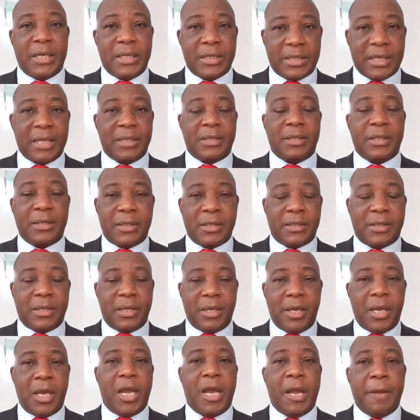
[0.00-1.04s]
he says this is
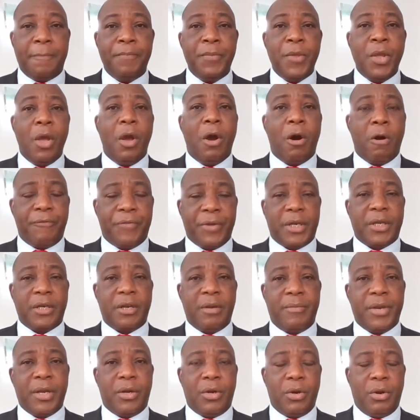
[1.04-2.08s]
a year of
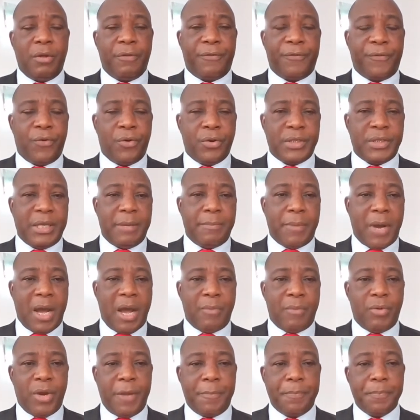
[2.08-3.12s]
economic growth for
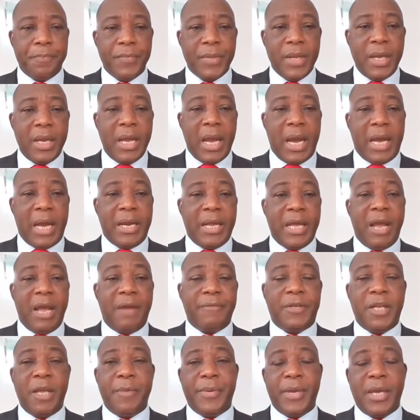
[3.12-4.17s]
Zimbabwe. And
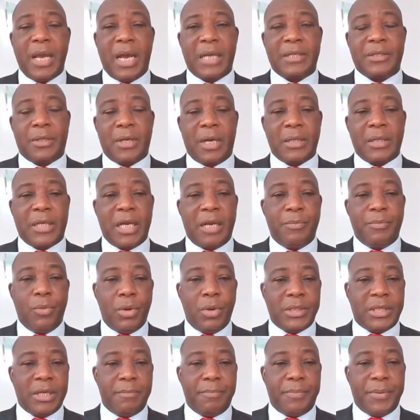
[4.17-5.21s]
AFDB has granted
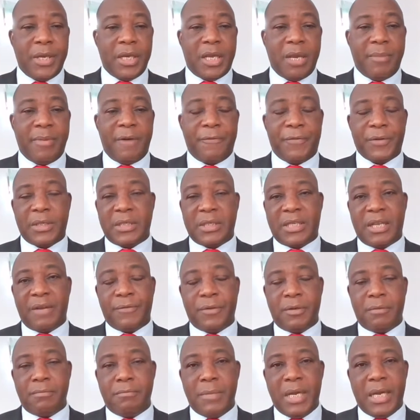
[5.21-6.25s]
Mozambique about
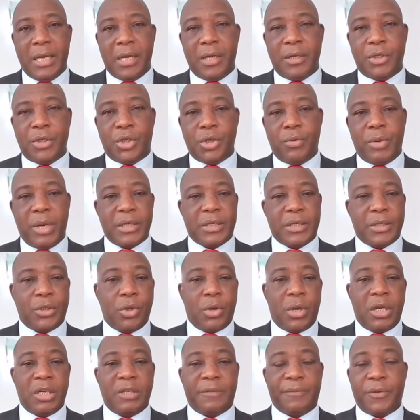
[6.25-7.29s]
$47 million
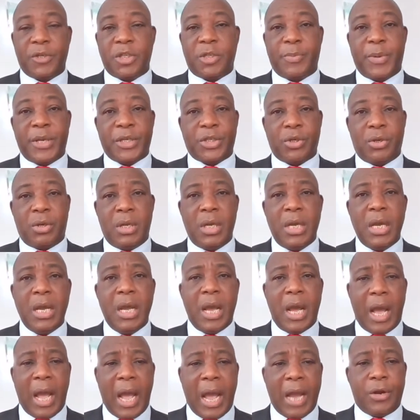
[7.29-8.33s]
for special
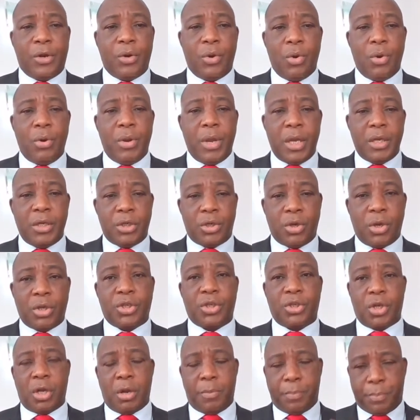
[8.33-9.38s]

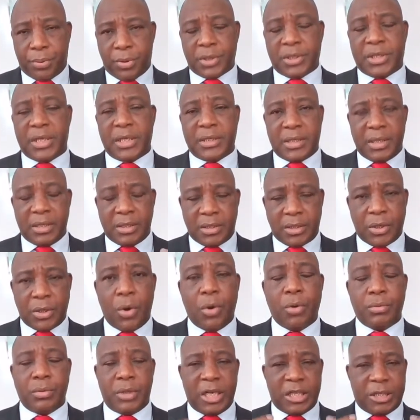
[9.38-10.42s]
agro-industrial processing
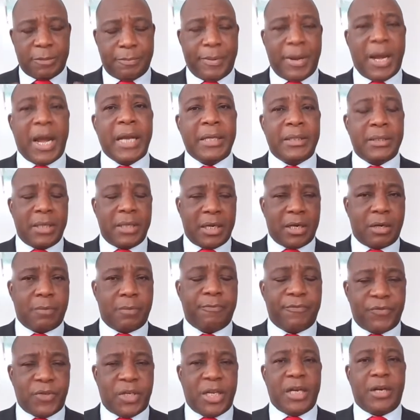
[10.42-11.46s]
zone, despite the
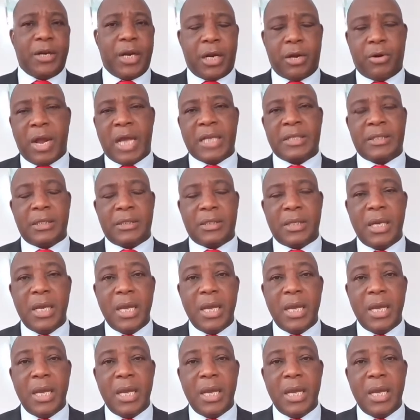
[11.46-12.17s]
Tigray crisis